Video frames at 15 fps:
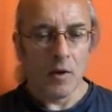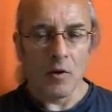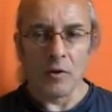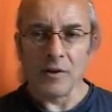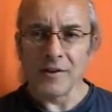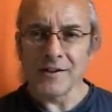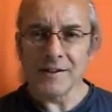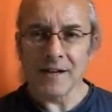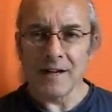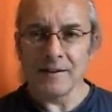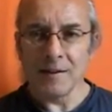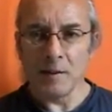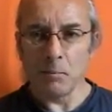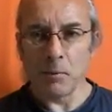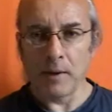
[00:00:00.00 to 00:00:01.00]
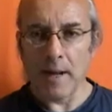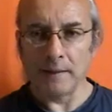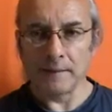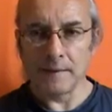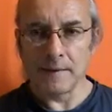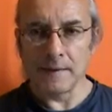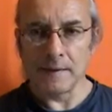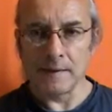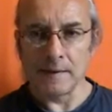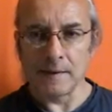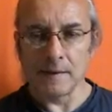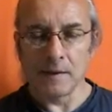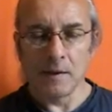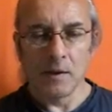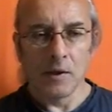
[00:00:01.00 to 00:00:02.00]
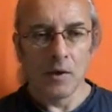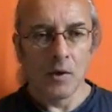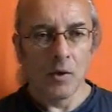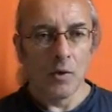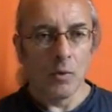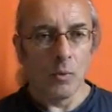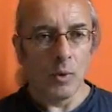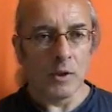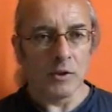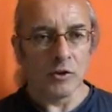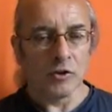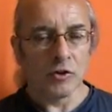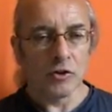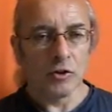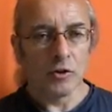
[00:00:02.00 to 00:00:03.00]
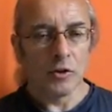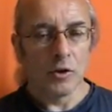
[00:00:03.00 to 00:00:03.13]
or ascetic practices which